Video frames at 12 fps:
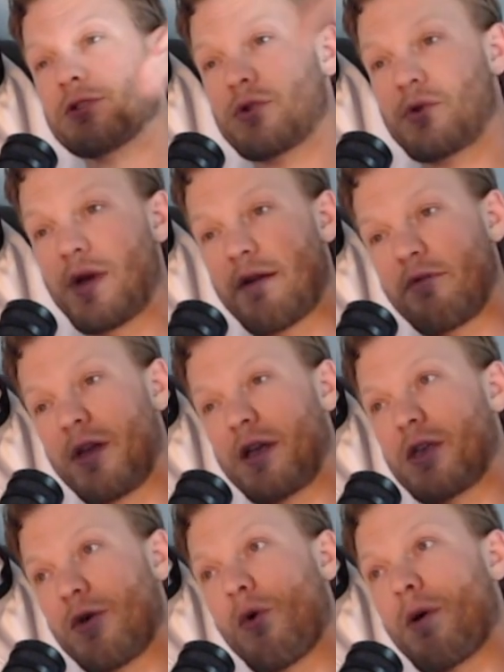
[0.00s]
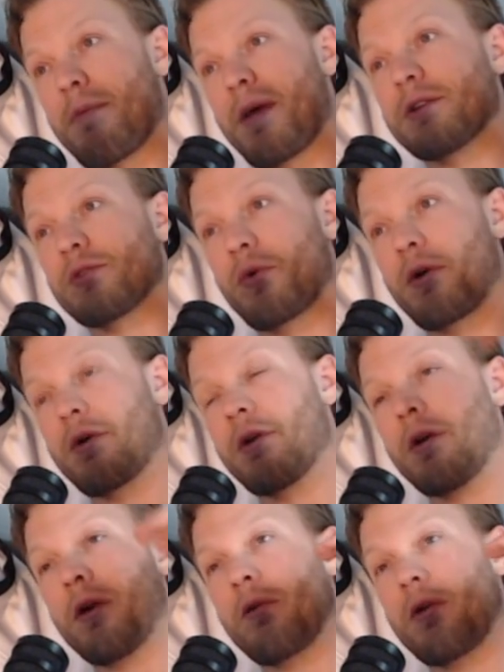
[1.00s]
So you have like your mentor,
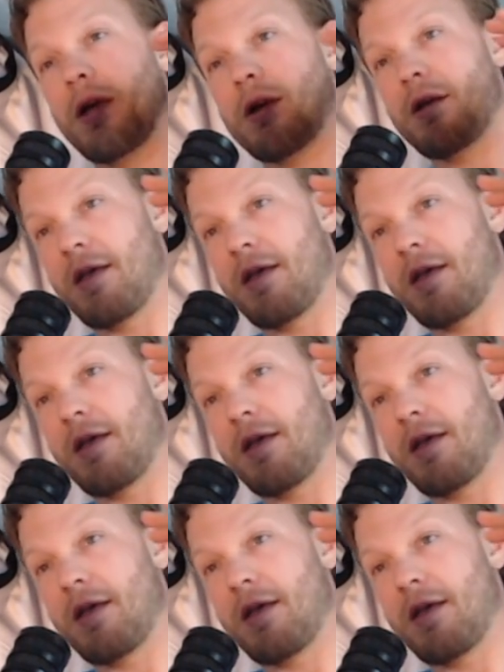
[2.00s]
right?